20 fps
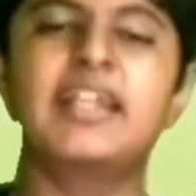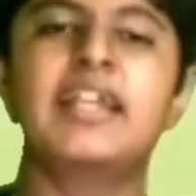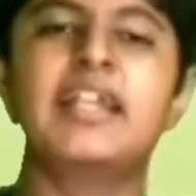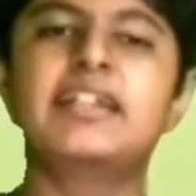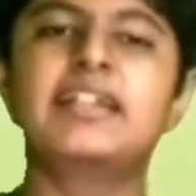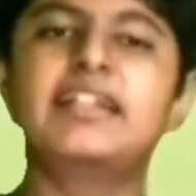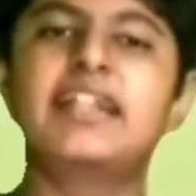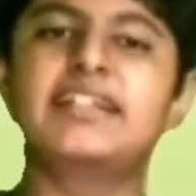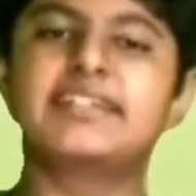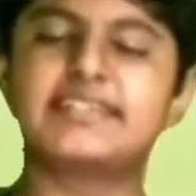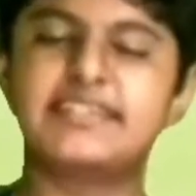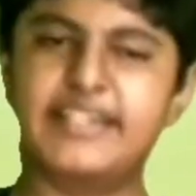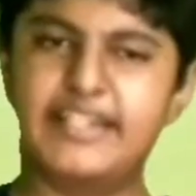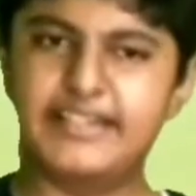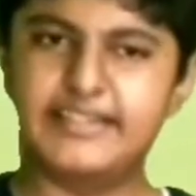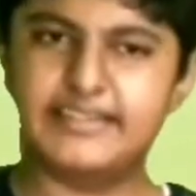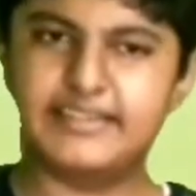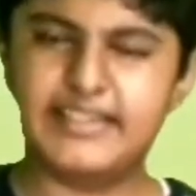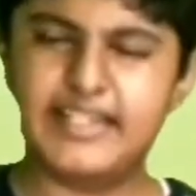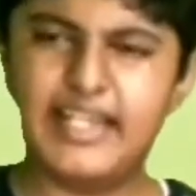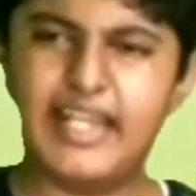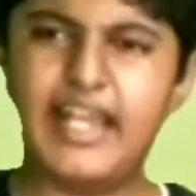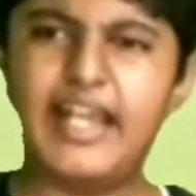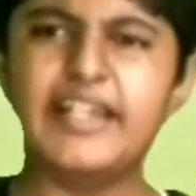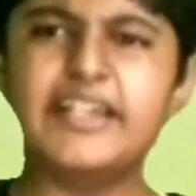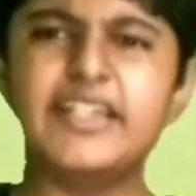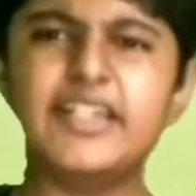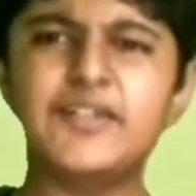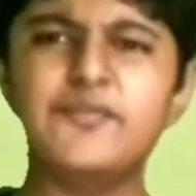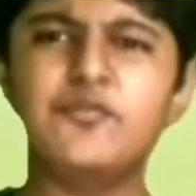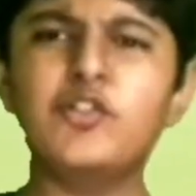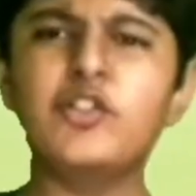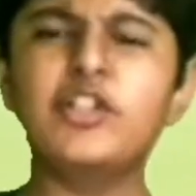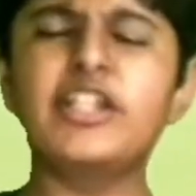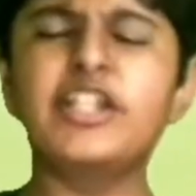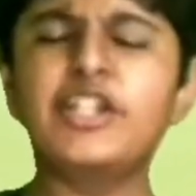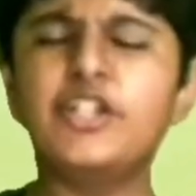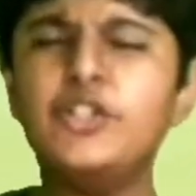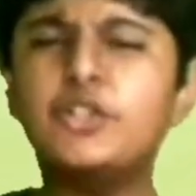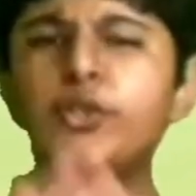less dense, and therefore
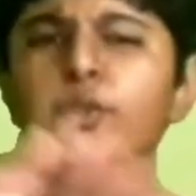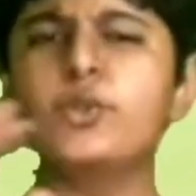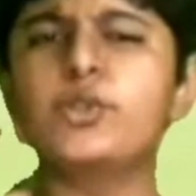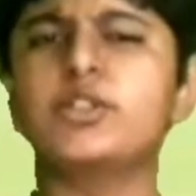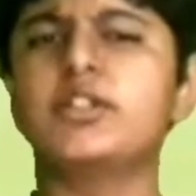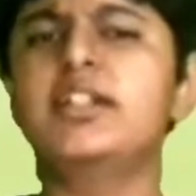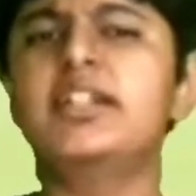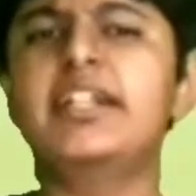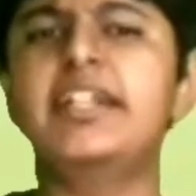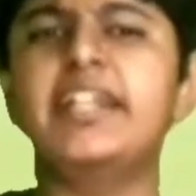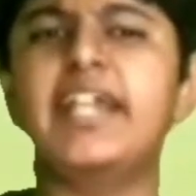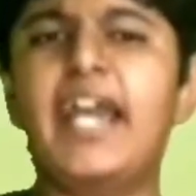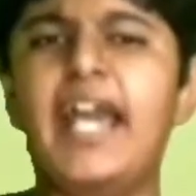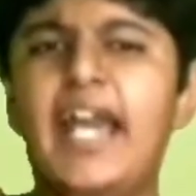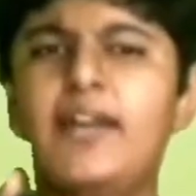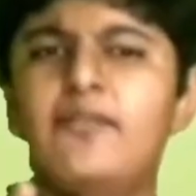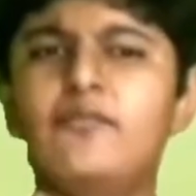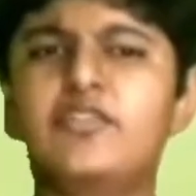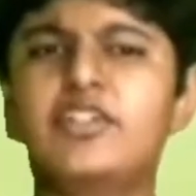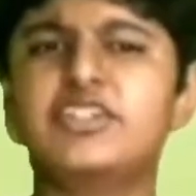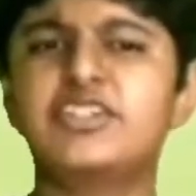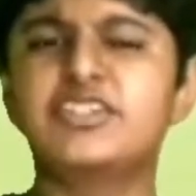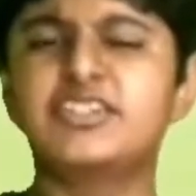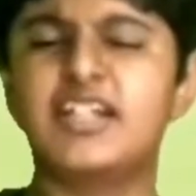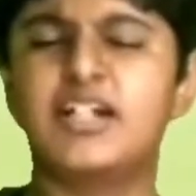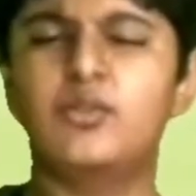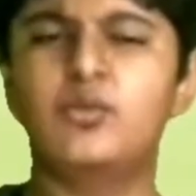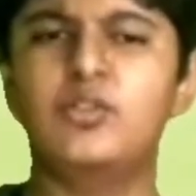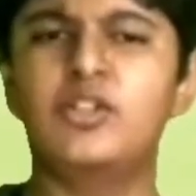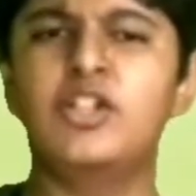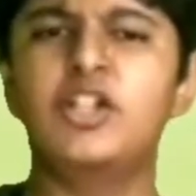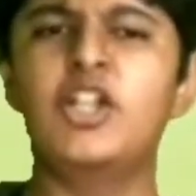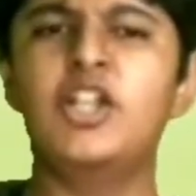in total it averages out